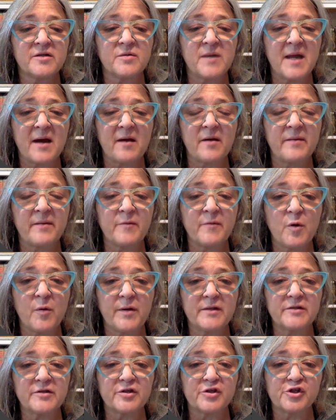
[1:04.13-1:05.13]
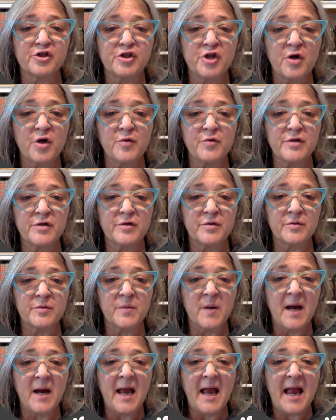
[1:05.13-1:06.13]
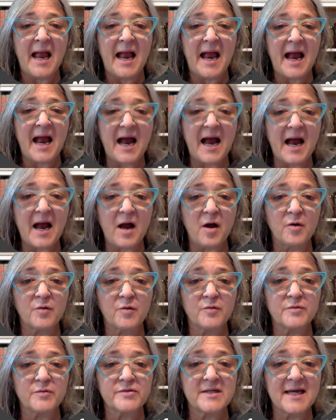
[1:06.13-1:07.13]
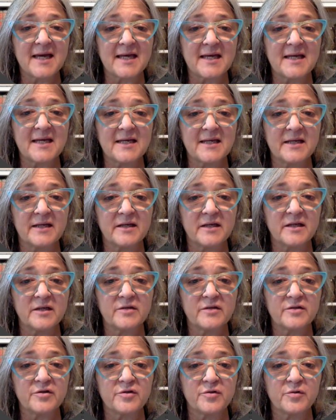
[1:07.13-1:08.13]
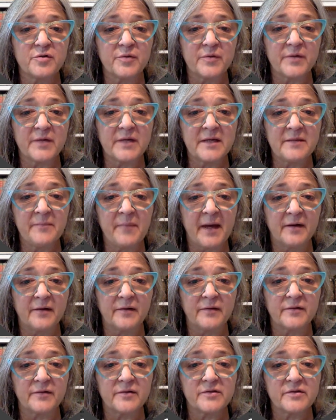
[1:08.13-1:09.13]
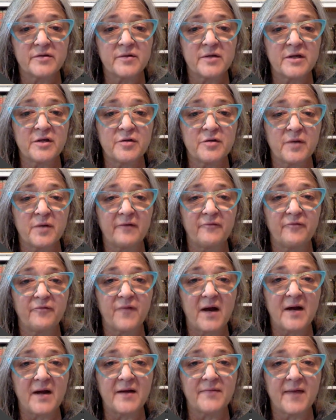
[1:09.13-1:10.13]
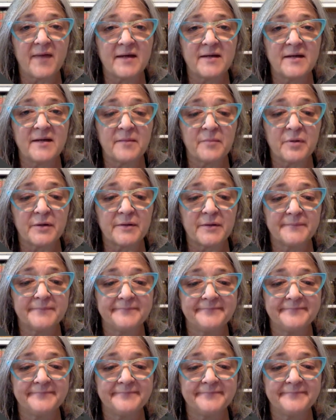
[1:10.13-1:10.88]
now I'm going to show you how to get in to your email so that you can find that number.